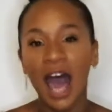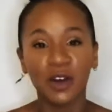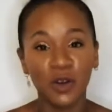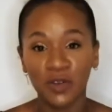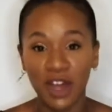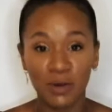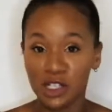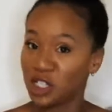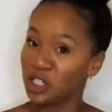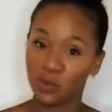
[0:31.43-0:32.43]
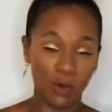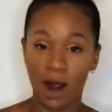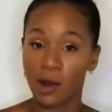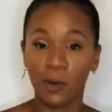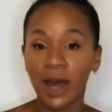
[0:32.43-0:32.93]
I don't know if that was just where
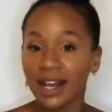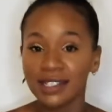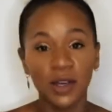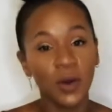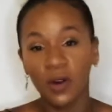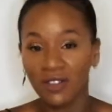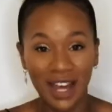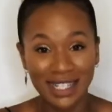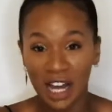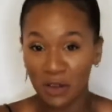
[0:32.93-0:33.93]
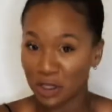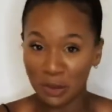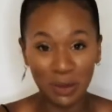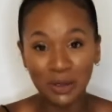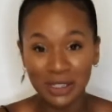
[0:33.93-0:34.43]
I went or if that's how they're
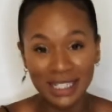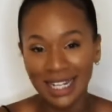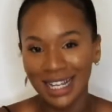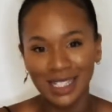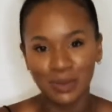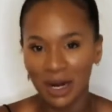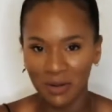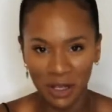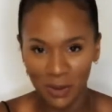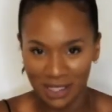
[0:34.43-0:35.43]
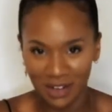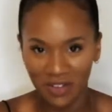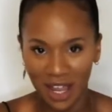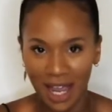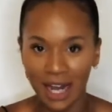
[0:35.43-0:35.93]
supposed to taste, but I really wasn't a
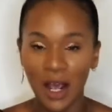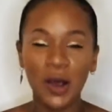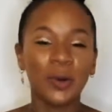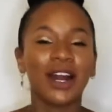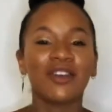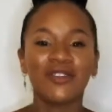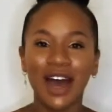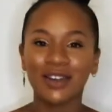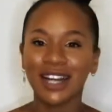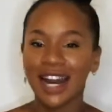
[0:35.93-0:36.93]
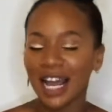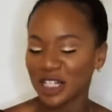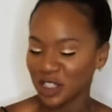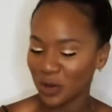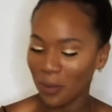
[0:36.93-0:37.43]
fan. When I found out I
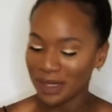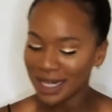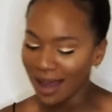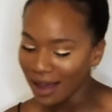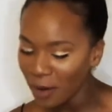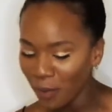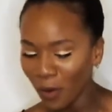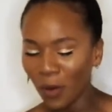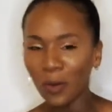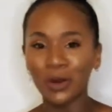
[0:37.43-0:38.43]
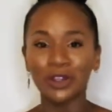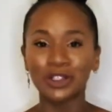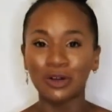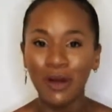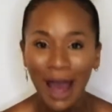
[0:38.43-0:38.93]
could do a PITAYA bowl with
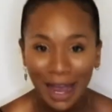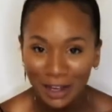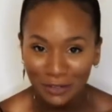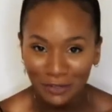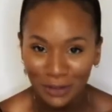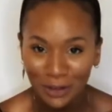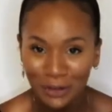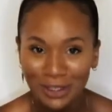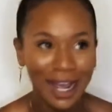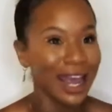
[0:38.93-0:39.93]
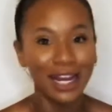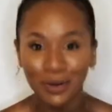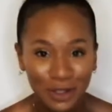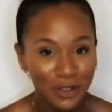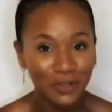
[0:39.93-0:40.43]
dragon fruit and it
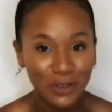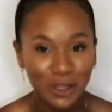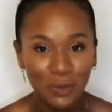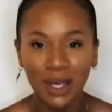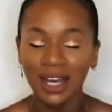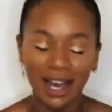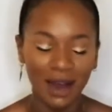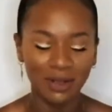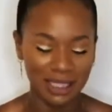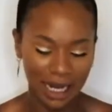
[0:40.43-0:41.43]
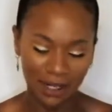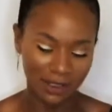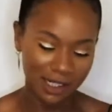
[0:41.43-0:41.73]
would look fuchsia pink, I was down.